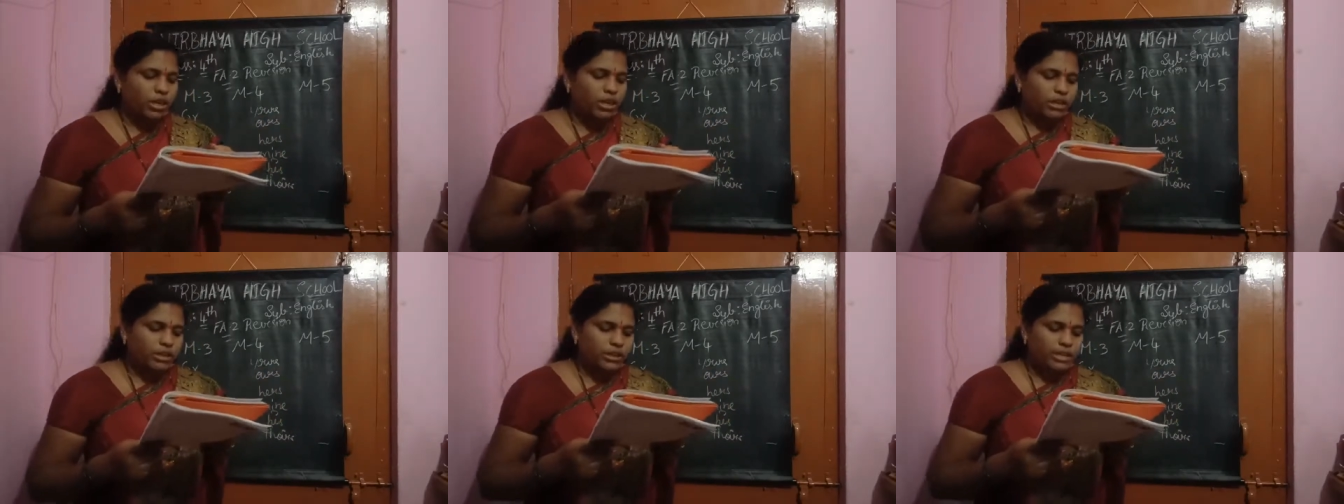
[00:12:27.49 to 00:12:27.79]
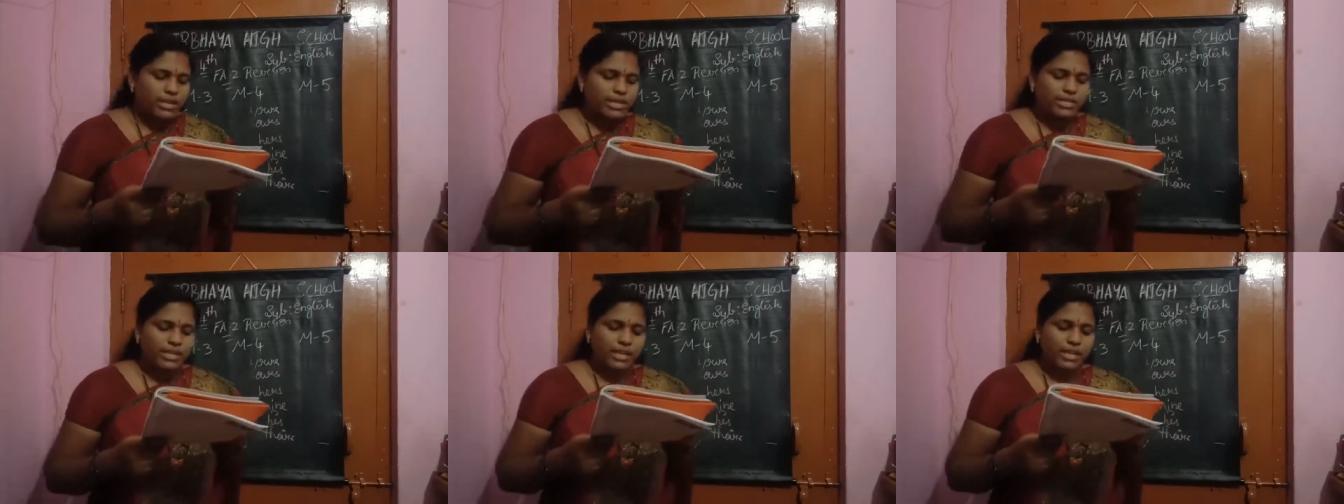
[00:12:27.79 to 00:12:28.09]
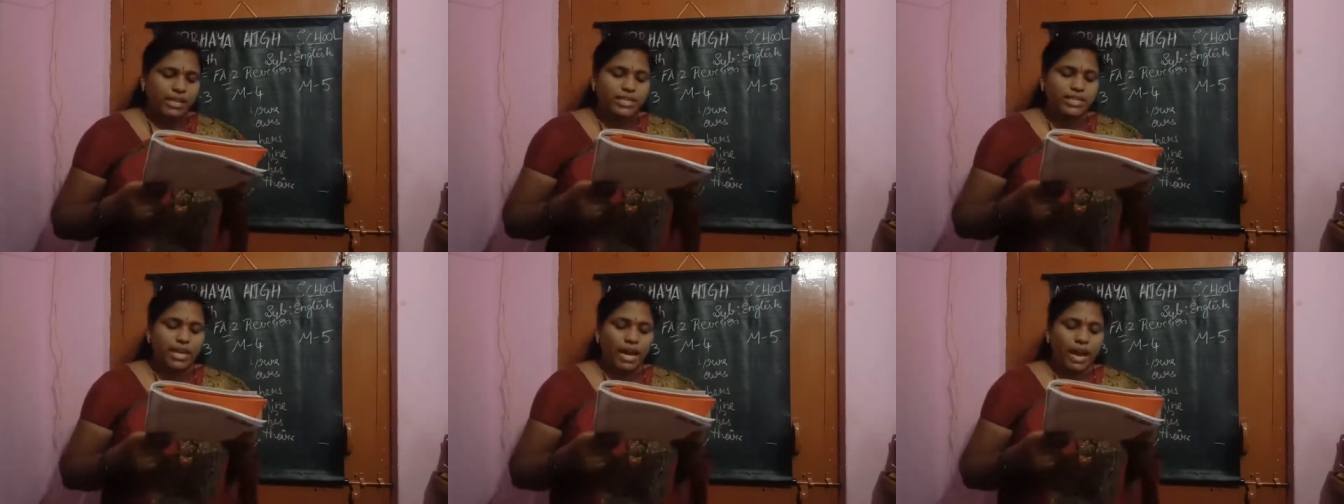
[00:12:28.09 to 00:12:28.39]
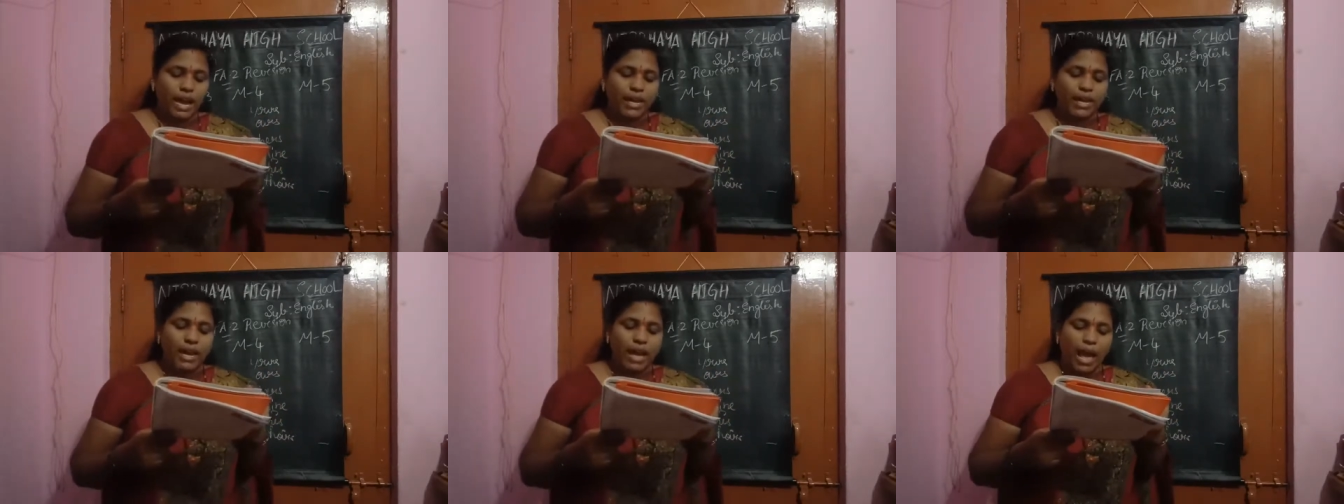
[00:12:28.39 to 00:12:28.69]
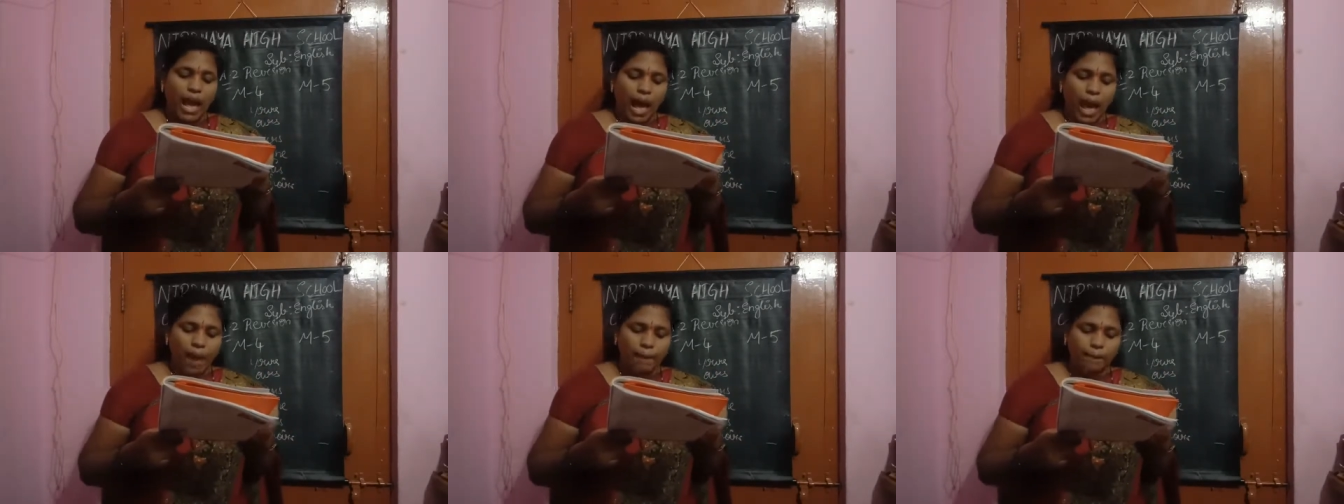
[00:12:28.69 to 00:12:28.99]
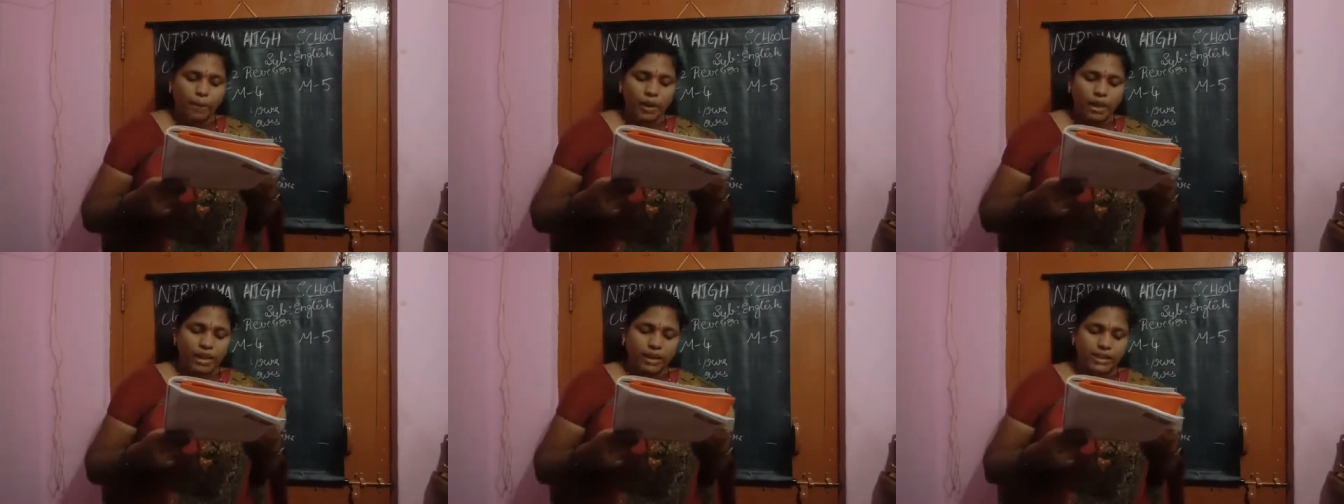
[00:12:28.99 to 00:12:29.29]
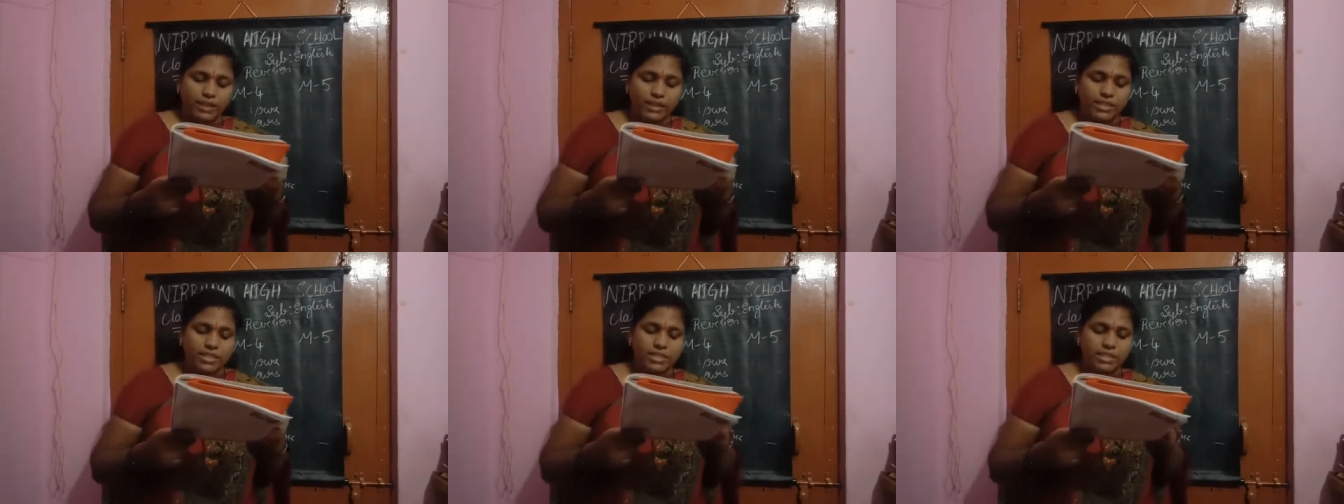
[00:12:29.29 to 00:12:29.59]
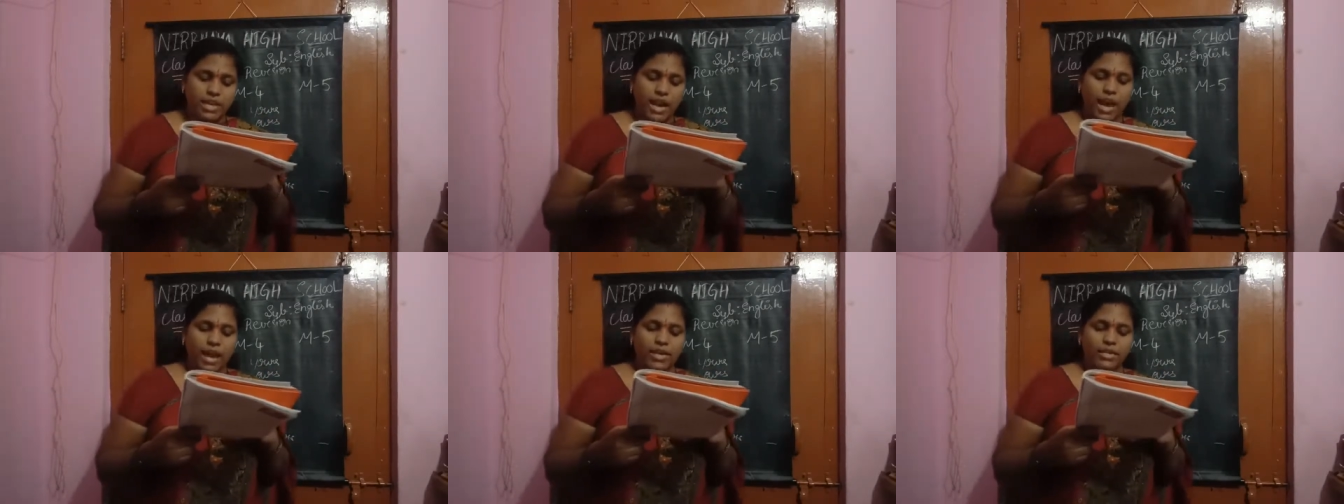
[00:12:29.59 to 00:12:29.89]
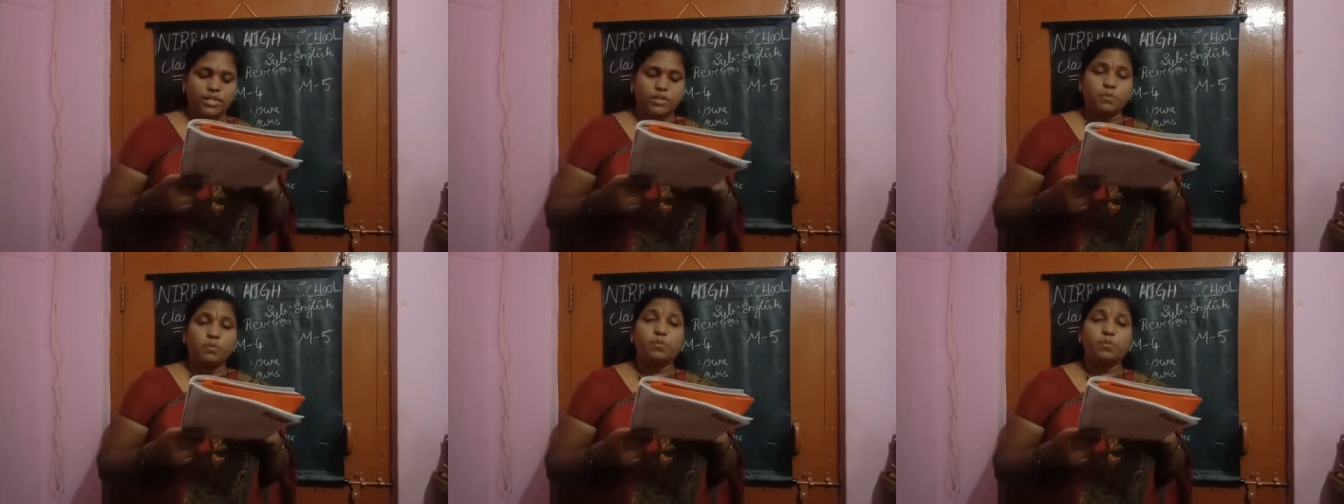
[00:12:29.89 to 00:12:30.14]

This is an apple, it is Dash,